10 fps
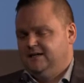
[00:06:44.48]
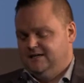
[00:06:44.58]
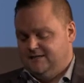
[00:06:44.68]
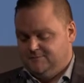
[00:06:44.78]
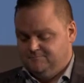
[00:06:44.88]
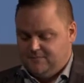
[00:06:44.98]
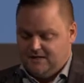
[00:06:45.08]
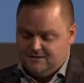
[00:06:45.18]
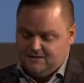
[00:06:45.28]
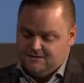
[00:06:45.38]

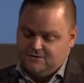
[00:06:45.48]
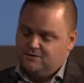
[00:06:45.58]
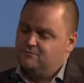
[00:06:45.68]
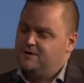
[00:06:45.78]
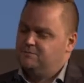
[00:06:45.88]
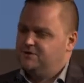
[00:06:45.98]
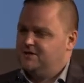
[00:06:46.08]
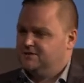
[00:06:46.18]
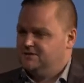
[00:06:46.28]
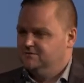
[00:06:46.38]
and that they're
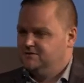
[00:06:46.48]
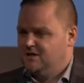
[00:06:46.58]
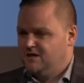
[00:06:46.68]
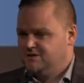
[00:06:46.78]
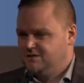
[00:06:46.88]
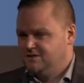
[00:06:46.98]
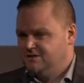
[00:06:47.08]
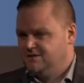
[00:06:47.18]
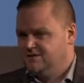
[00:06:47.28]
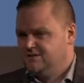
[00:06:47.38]
reproductive
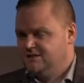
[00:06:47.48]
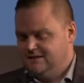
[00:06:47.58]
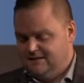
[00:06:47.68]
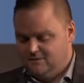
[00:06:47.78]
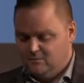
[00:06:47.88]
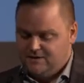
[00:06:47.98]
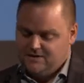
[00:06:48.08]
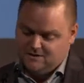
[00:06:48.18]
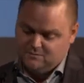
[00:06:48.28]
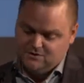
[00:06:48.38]
toxicants. When it
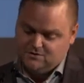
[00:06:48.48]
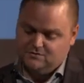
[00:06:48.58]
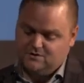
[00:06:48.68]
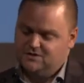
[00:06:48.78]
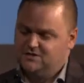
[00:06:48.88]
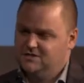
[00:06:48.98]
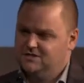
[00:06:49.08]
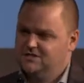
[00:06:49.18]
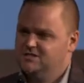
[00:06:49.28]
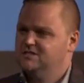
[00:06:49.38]
comes to
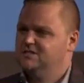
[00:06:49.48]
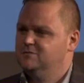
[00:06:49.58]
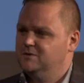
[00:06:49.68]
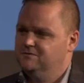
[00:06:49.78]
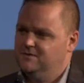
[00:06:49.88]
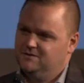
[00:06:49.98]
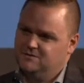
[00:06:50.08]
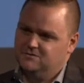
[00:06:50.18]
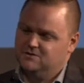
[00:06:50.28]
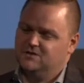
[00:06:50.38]
carcinogenicity, we think
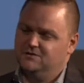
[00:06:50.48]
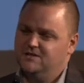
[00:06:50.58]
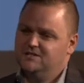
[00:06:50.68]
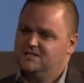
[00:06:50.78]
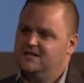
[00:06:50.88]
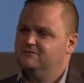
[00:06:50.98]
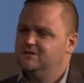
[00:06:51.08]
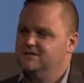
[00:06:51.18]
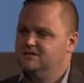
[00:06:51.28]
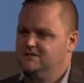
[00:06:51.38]
that there's convincing
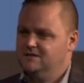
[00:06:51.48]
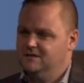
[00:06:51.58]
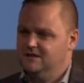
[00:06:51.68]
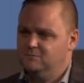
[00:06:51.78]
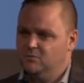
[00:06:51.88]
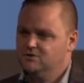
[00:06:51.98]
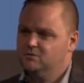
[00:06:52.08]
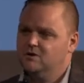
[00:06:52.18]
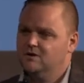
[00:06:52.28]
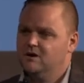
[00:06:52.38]
evidence that
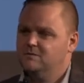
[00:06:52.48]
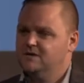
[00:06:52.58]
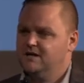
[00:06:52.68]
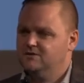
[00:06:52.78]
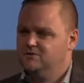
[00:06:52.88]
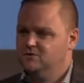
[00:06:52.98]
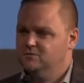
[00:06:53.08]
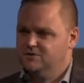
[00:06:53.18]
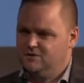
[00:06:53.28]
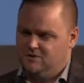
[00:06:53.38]
multi-wall carbon
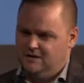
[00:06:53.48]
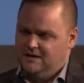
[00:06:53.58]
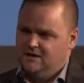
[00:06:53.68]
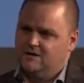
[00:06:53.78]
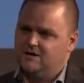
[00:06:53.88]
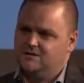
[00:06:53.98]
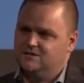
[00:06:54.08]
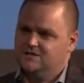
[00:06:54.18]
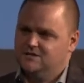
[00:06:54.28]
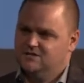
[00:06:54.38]
nanotubes are
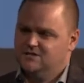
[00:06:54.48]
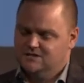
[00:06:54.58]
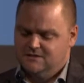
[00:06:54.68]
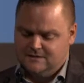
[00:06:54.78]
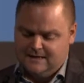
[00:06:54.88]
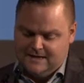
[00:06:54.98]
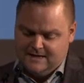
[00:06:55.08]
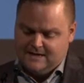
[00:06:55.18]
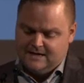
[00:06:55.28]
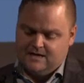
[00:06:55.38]
carcinogens,
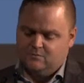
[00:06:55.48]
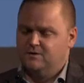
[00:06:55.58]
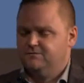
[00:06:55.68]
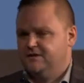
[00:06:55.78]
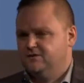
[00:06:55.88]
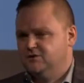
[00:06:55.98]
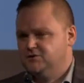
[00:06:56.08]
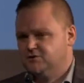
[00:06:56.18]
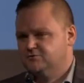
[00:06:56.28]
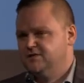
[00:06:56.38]
and we think the
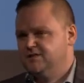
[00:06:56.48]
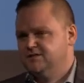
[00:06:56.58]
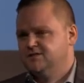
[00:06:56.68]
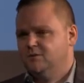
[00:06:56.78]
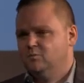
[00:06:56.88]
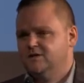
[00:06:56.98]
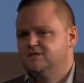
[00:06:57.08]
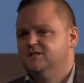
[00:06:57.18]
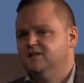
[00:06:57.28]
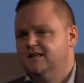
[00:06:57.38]
jury is somewhat
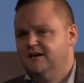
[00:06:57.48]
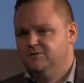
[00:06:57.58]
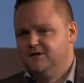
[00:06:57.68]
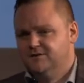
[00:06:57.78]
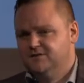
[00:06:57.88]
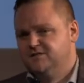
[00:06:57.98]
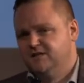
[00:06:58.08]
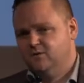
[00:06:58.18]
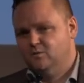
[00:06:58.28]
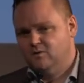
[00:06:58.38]
still out on the
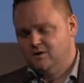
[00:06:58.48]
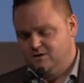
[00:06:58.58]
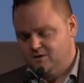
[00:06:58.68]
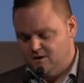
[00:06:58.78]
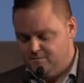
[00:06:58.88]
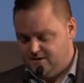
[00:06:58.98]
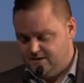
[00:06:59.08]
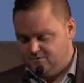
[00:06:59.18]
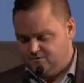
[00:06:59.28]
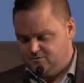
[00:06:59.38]
single-wall carbon
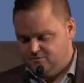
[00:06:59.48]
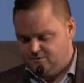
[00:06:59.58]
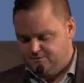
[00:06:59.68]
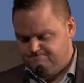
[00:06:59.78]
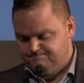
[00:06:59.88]
nanotubes.